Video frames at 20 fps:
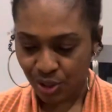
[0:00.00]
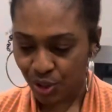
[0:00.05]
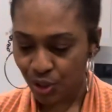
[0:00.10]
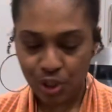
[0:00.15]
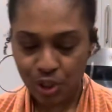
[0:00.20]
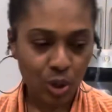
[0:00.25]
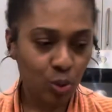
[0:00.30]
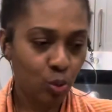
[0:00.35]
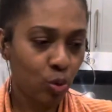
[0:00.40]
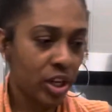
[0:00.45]
you
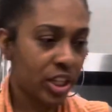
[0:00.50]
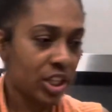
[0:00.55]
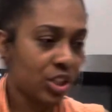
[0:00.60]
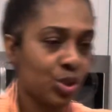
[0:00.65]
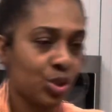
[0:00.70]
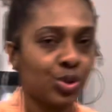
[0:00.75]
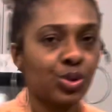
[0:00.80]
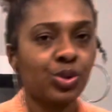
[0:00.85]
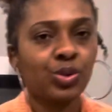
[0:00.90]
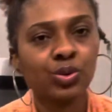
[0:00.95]
don't want it
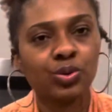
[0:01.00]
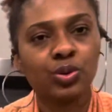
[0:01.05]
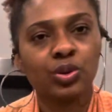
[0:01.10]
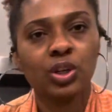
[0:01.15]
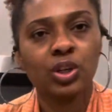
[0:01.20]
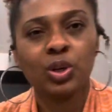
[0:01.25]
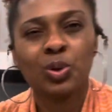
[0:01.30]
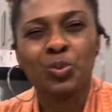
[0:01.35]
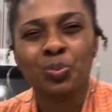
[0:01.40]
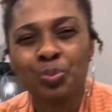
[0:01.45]
to
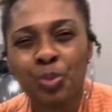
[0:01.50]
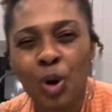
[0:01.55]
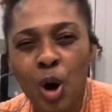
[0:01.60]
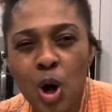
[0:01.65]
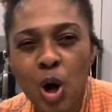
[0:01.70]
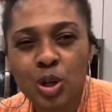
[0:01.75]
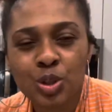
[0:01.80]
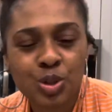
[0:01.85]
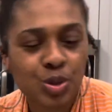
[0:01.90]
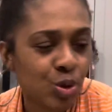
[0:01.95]

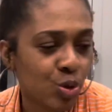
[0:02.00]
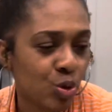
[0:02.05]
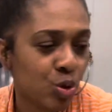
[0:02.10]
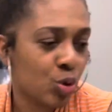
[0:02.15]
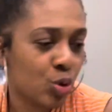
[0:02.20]
boil too